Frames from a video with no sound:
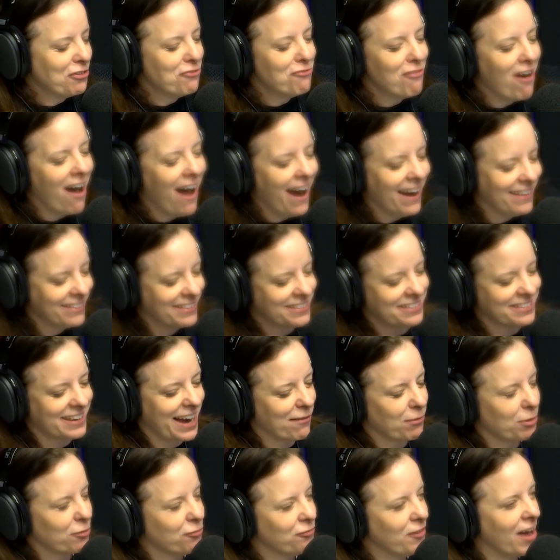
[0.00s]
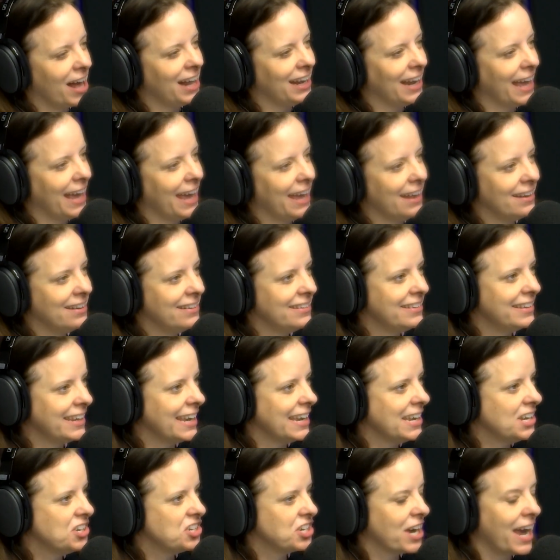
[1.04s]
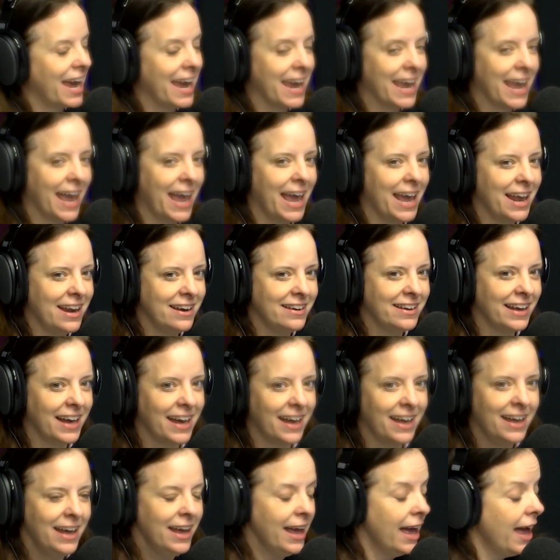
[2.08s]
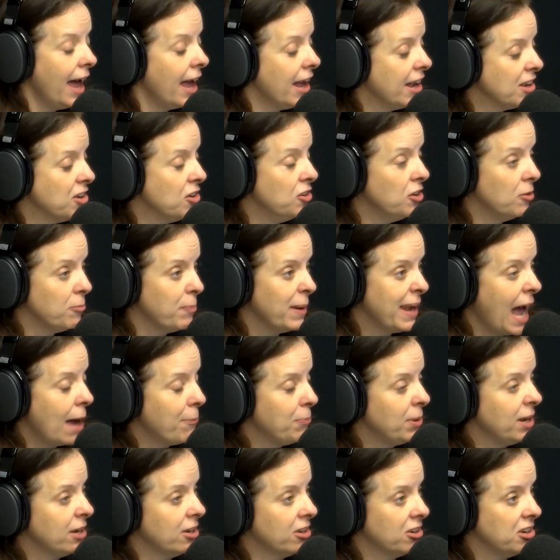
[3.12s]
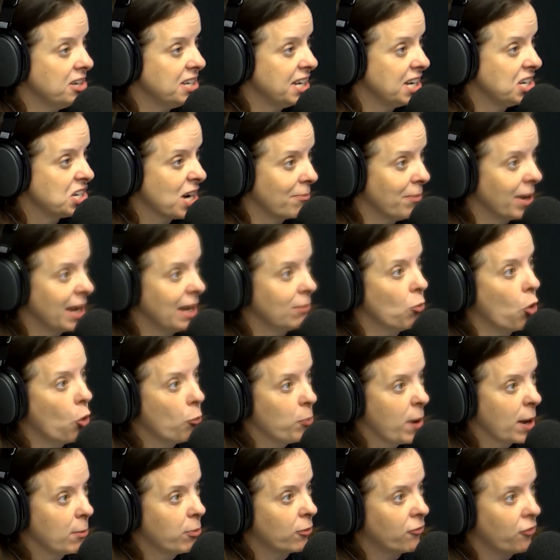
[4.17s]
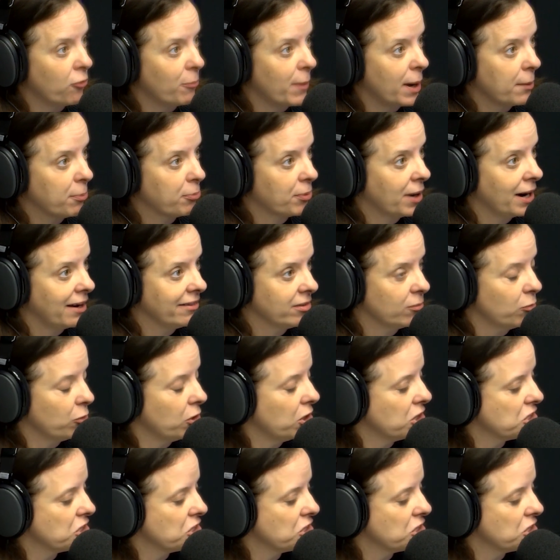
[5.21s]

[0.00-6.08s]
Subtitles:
on Rise and Shine with Fel and DJ. And be happy to know, DJ, I'm getting more people for my praise and